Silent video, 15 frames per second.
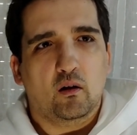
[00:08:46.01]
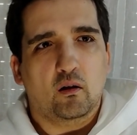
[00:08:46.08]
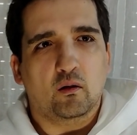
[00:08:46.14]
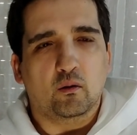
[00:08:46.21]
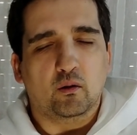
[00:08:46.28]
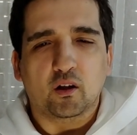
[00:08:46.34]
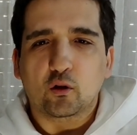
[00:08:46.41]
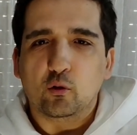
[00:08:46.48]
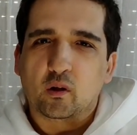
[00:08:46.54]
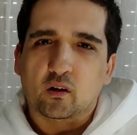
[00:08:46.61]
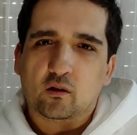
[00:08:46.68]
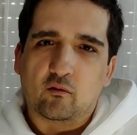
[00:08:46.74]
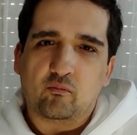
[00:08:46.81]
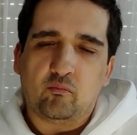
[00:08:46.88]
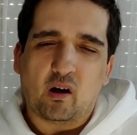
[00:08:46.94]
a little
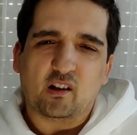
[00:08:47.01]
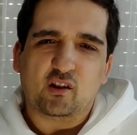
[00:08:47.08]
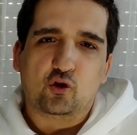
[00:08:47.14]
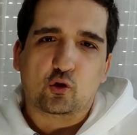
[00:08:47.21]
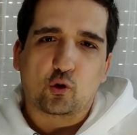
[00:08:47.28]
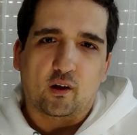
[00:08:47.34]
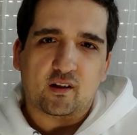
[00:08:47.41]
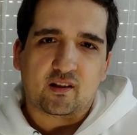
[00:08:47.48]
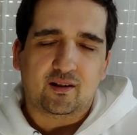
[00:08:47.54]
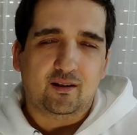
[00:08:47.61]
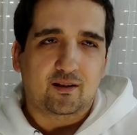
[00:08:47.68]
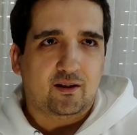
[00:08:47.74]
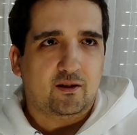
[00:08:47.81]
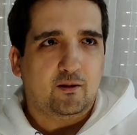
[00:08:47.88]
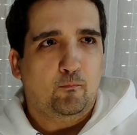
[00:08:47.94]
bit of my
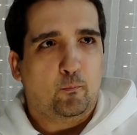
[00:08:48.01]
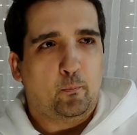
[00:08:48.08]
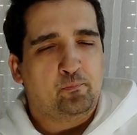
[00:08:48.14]
choices